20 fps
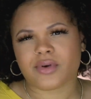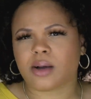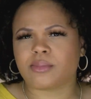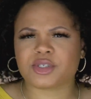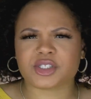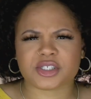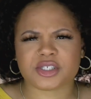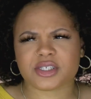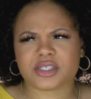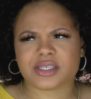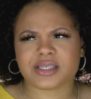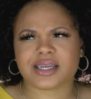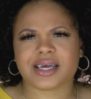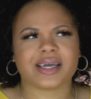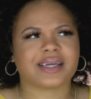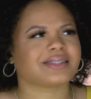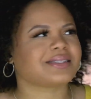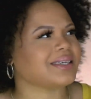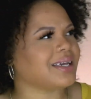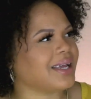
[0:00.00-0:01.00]
I'm sure you're
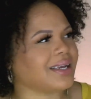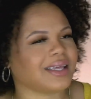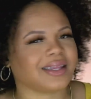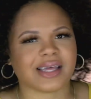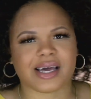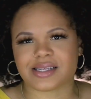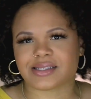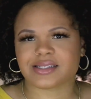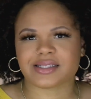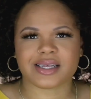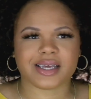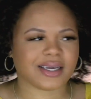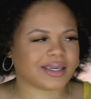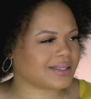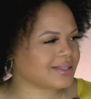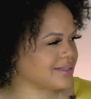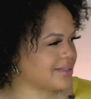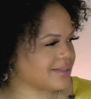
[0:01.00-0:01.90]
like, Tandy, that's like